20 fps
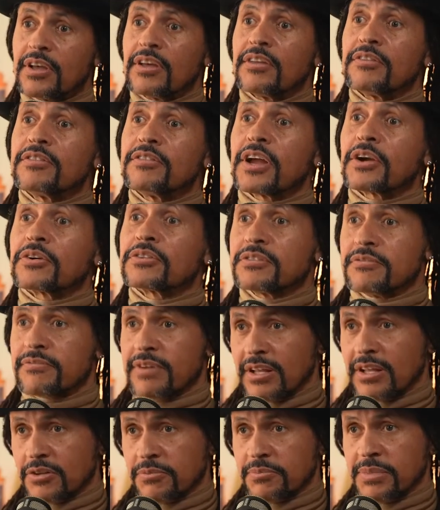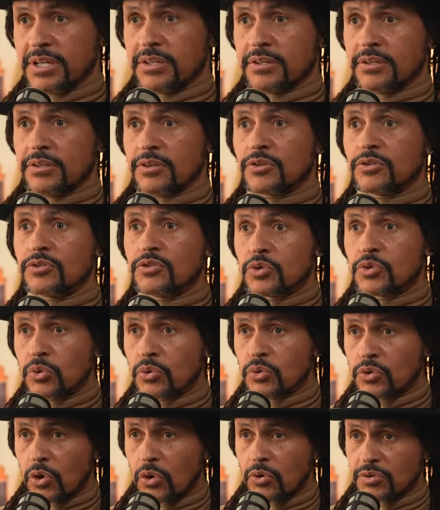their development,
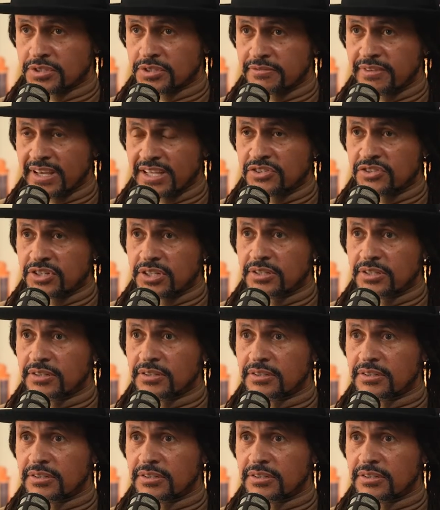dual cultivation.